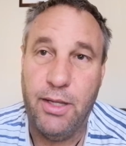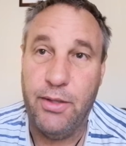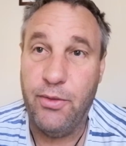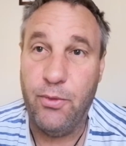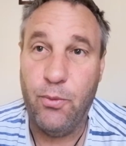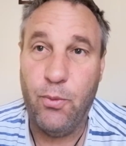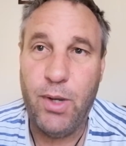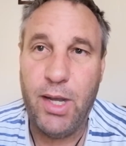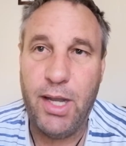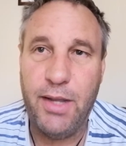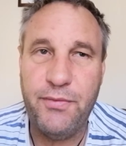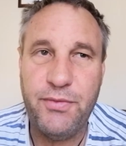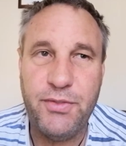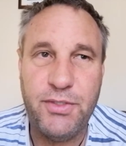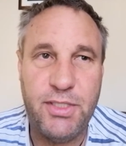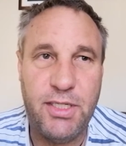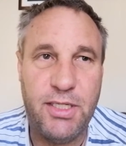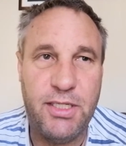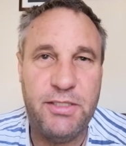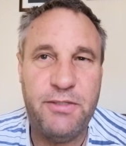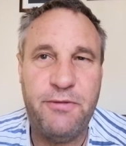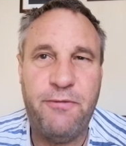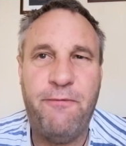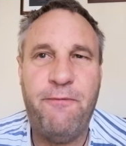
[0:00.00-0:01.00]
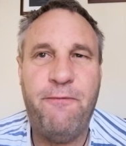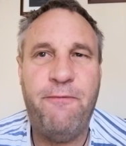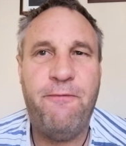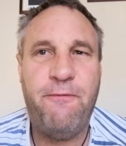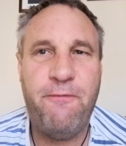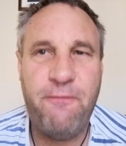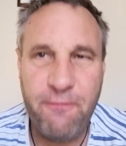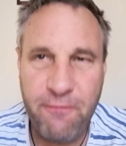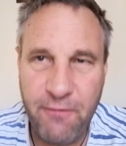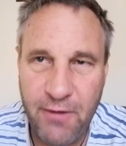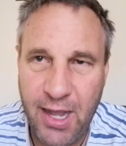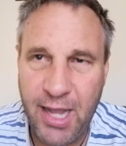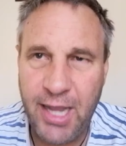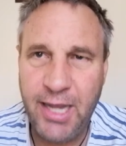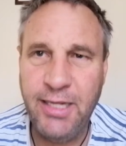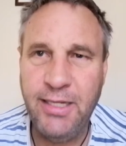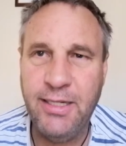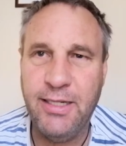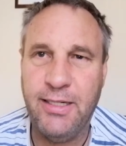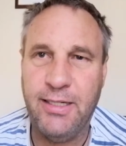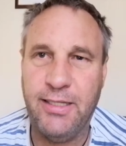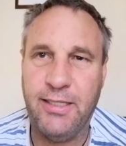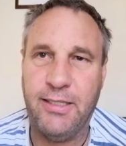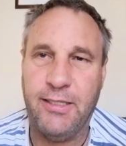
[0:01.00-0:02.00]
And the wife says,
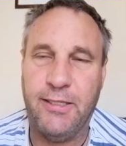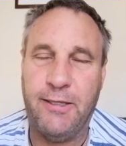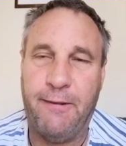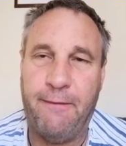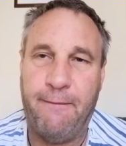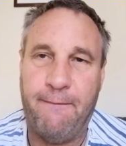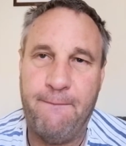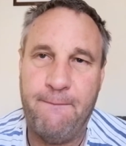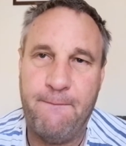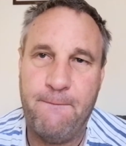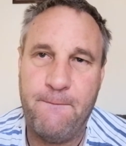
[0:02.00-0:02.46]
finally,